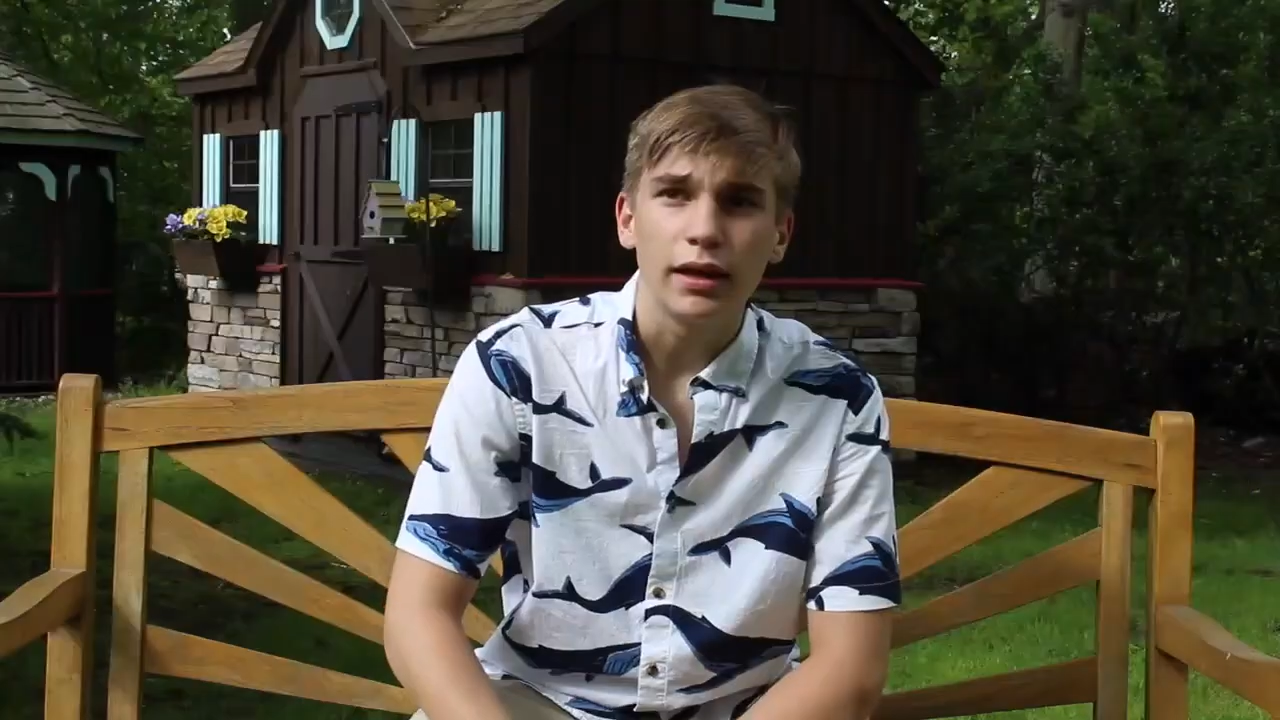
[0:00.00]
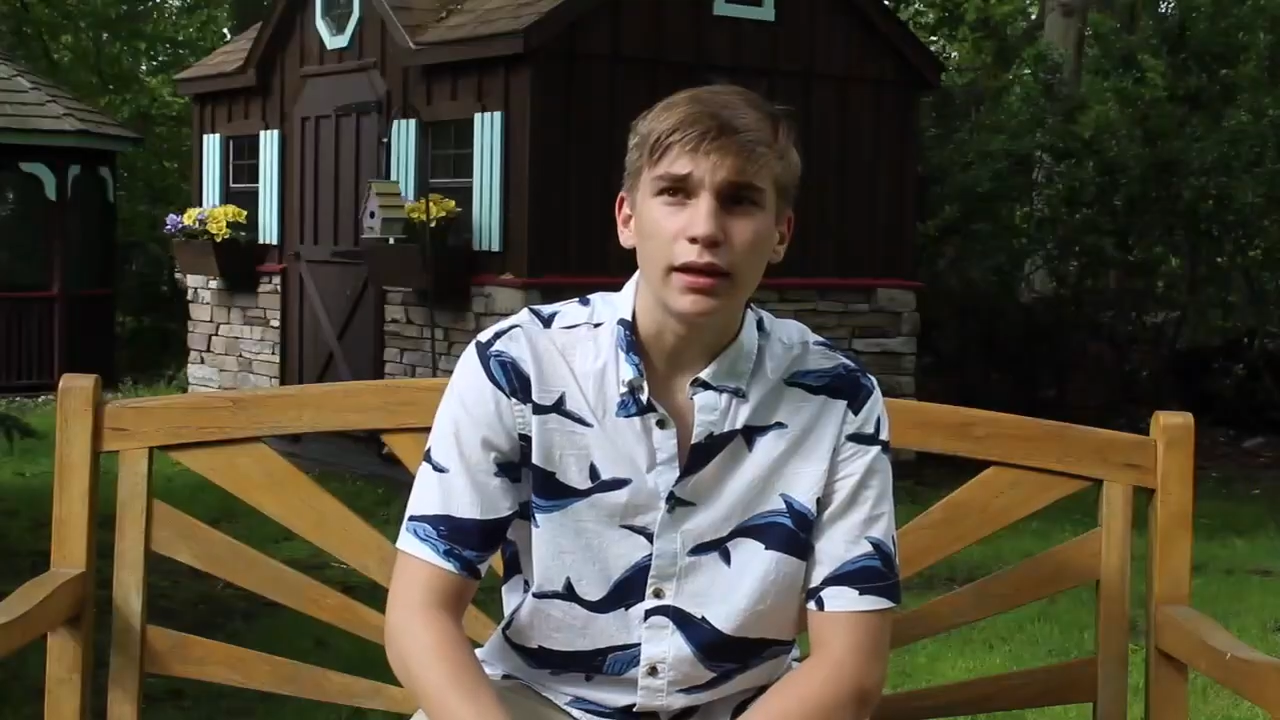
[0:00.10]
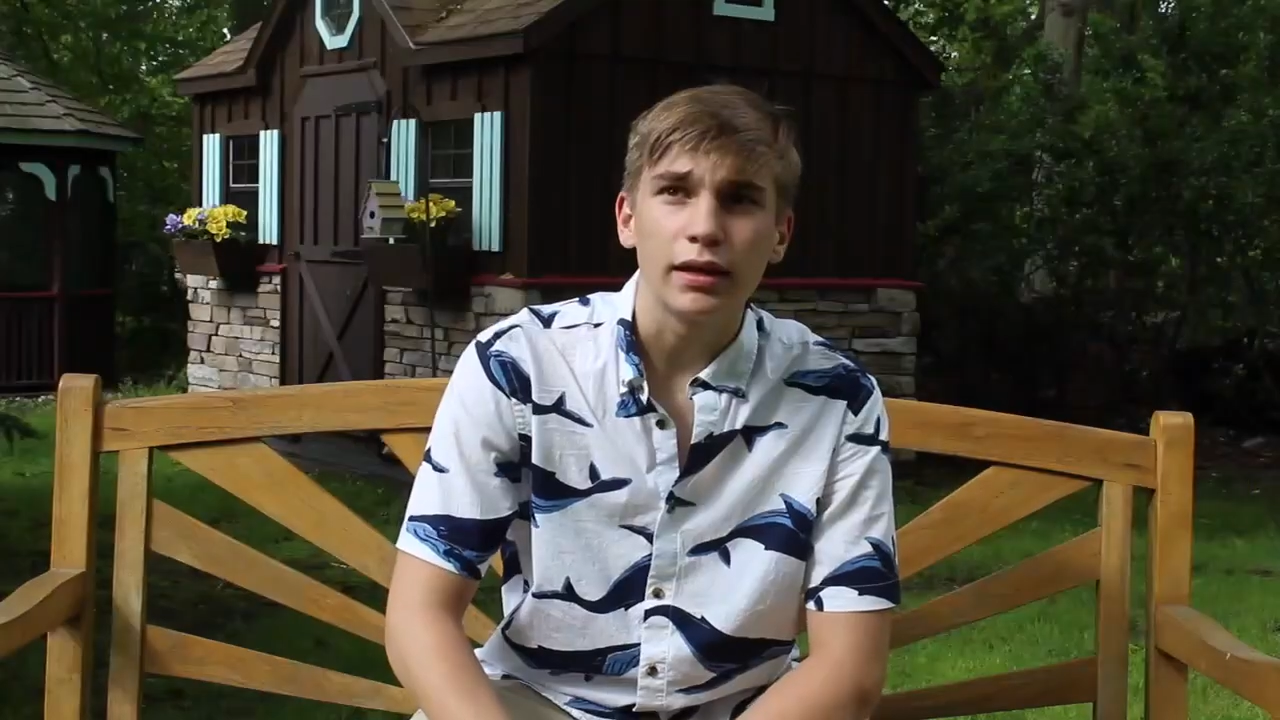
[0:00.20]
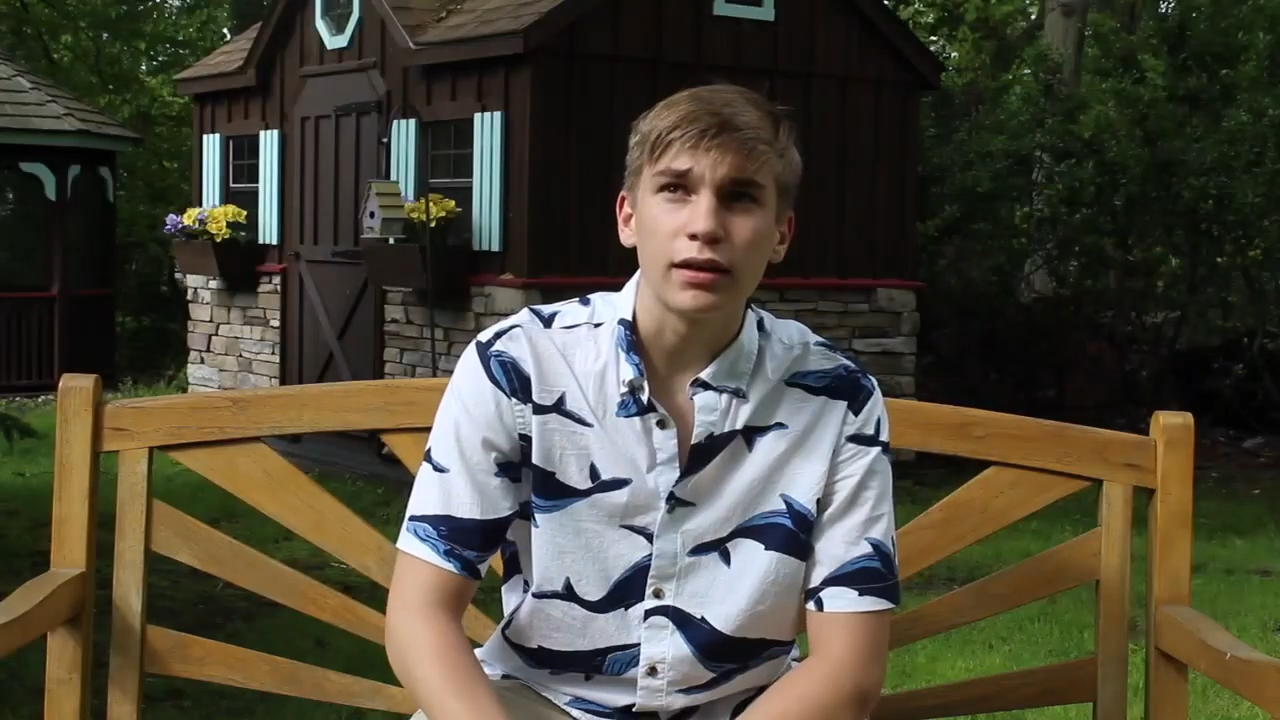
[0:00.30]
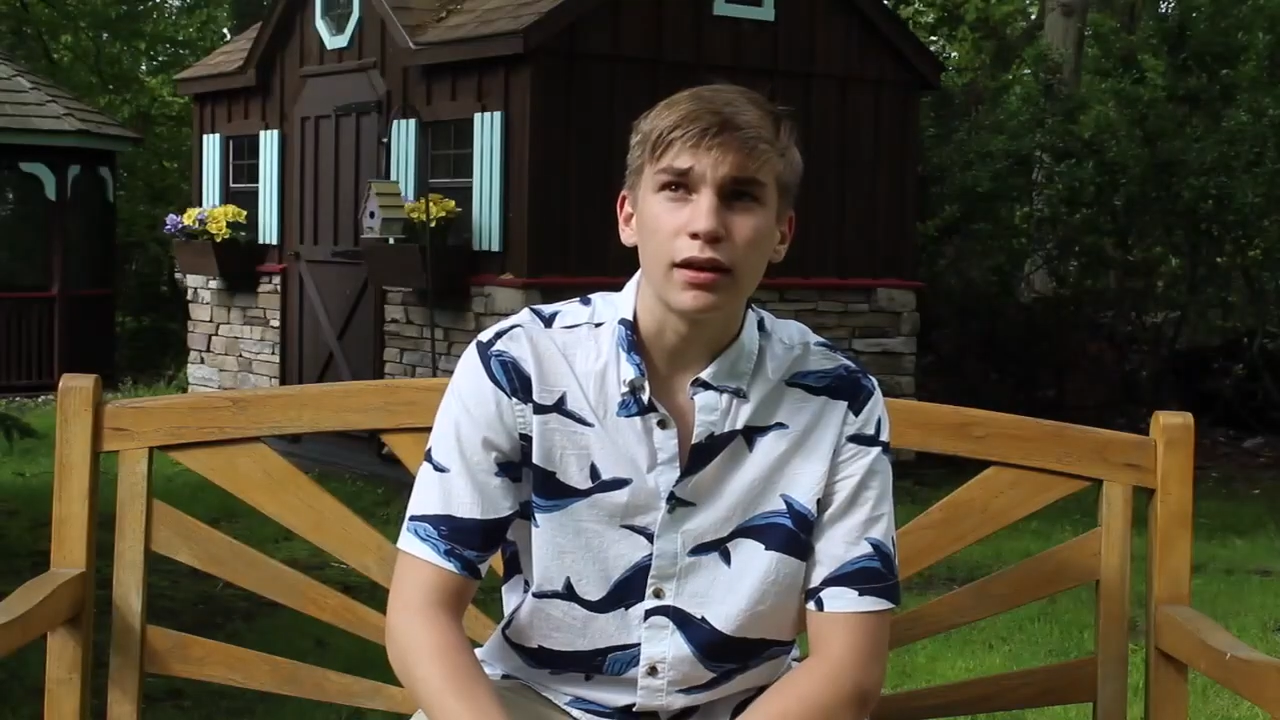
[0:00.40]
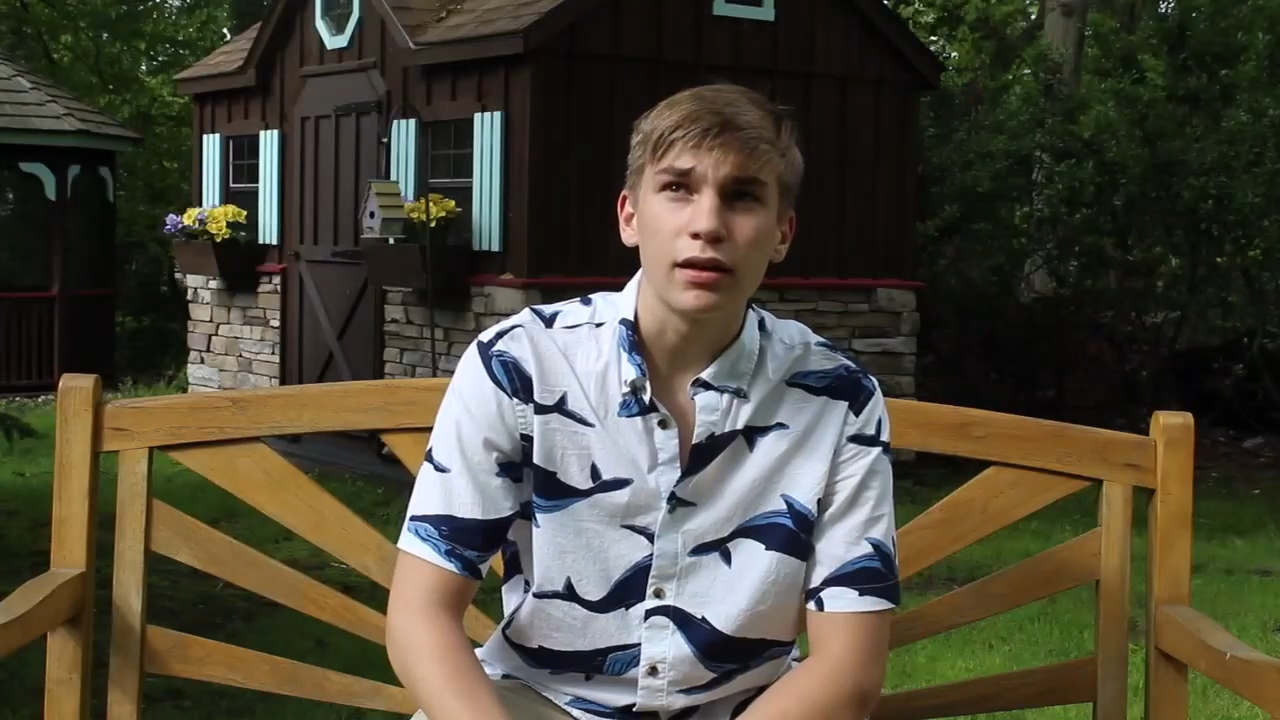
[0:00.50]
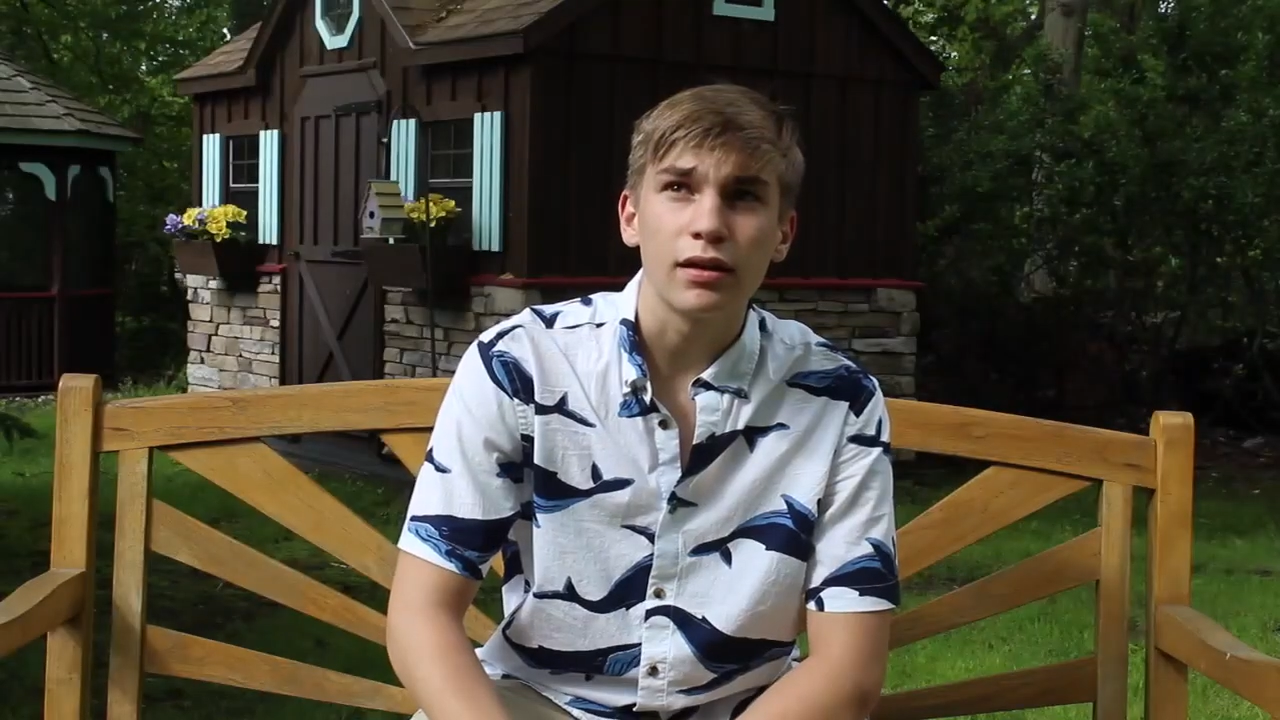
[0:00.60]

In